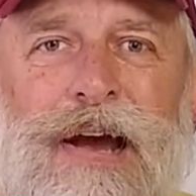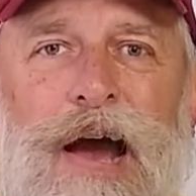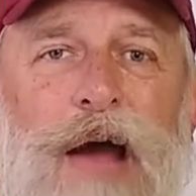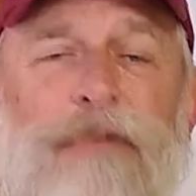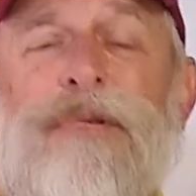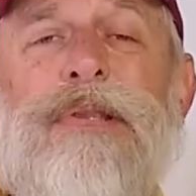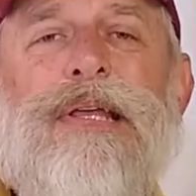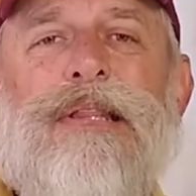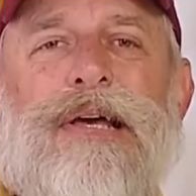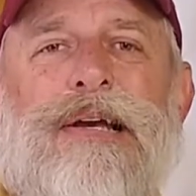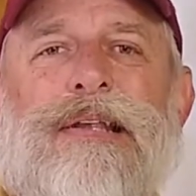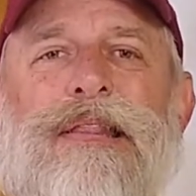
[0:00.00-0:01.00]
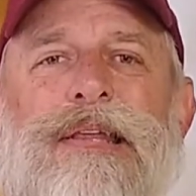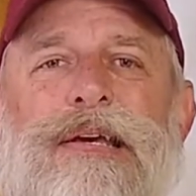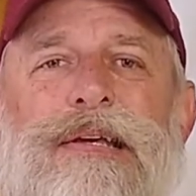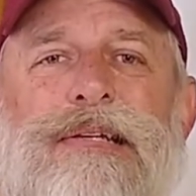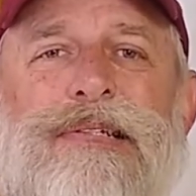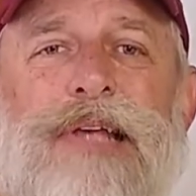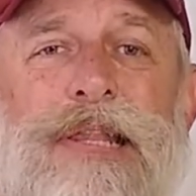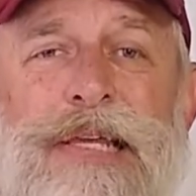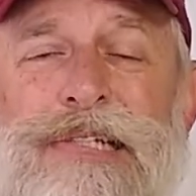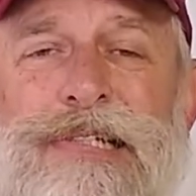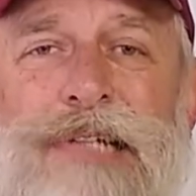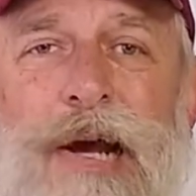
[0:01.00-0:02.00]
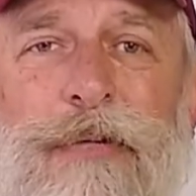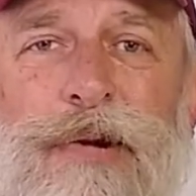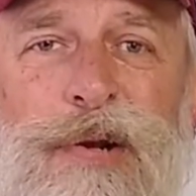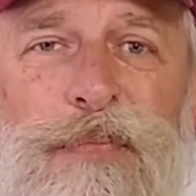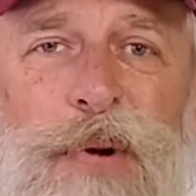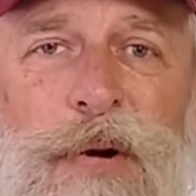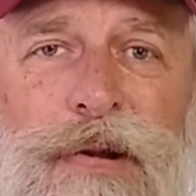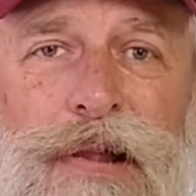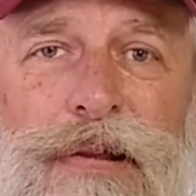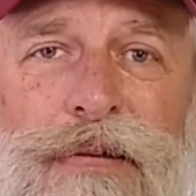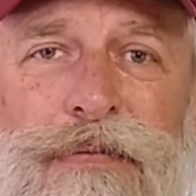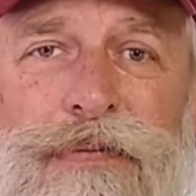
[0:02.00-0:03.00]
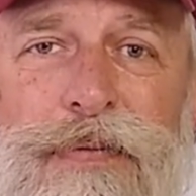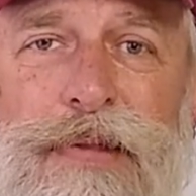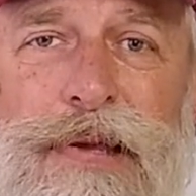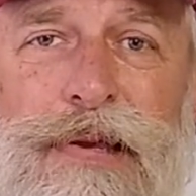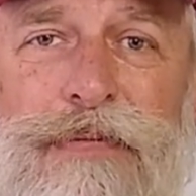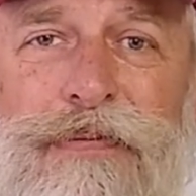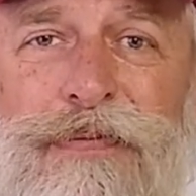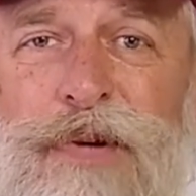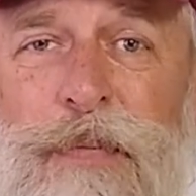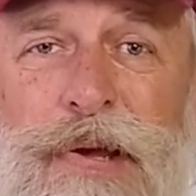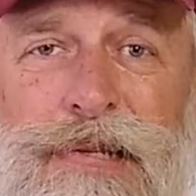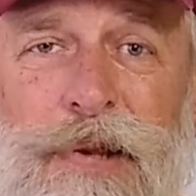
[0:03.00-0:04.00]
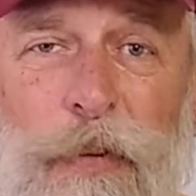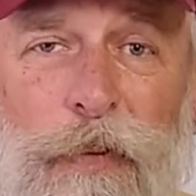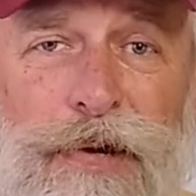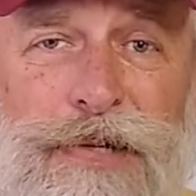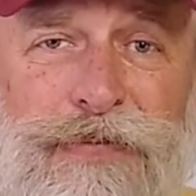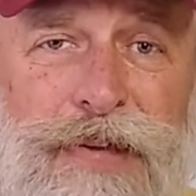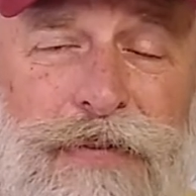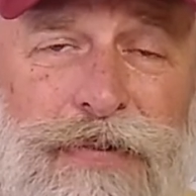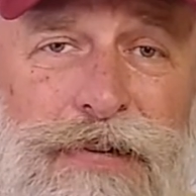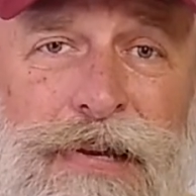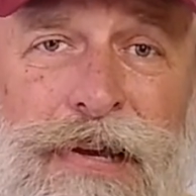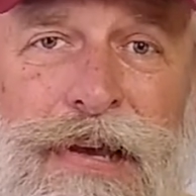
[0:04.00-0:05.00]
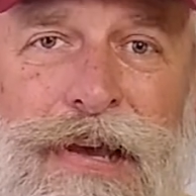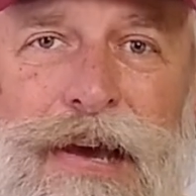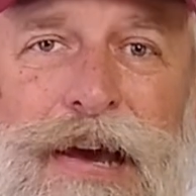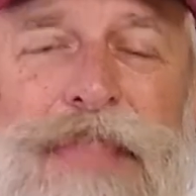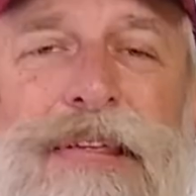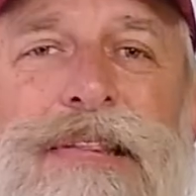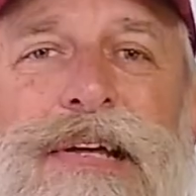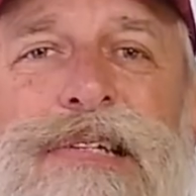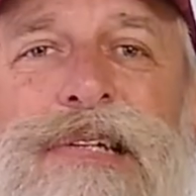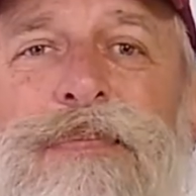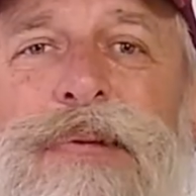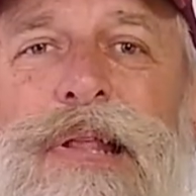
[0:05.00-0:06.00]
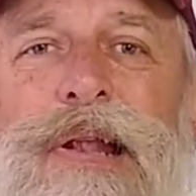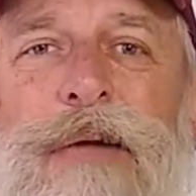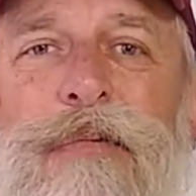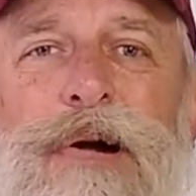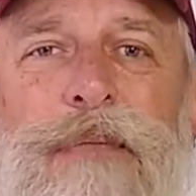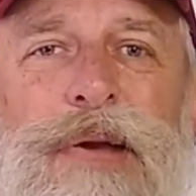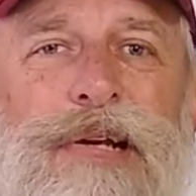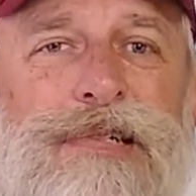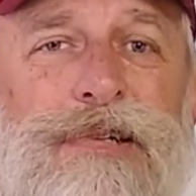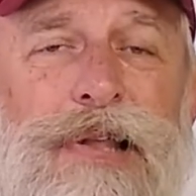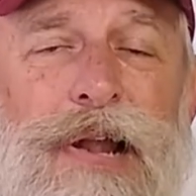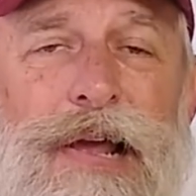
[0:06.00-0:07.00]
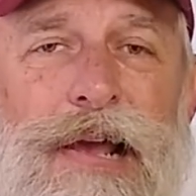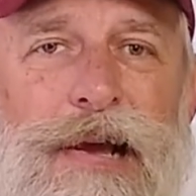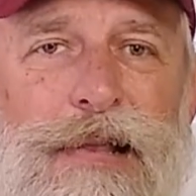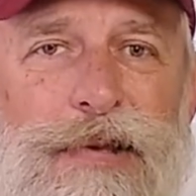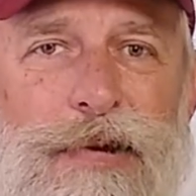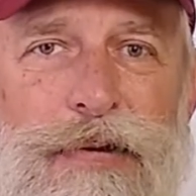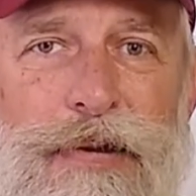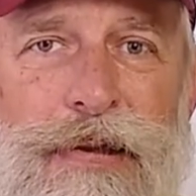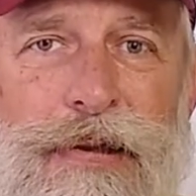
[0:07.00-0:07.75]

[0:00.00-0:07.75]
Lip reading: I really like the slightly sour component from the fermented orange flavor. I think that's something that I want to make sure that I include.